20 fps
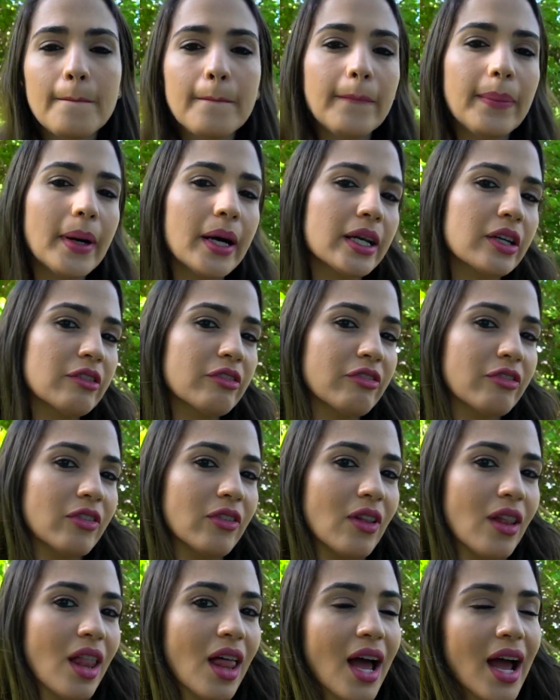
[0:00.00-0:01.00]

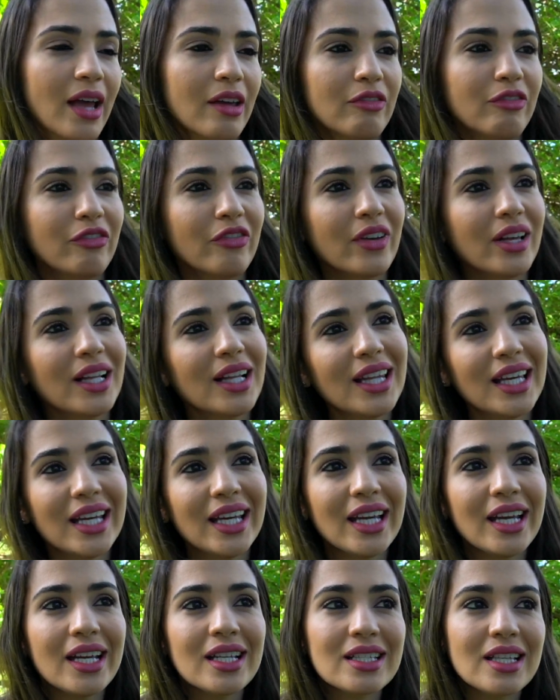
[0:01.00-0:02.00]
butterfly
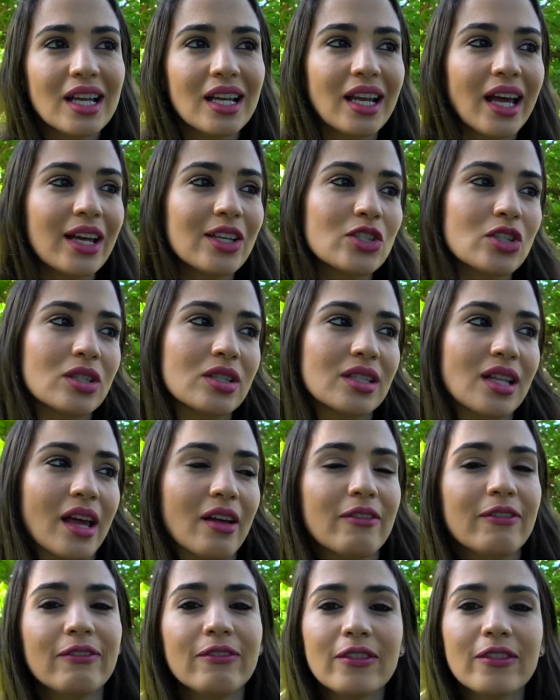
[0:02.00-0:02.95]
feelings and like just like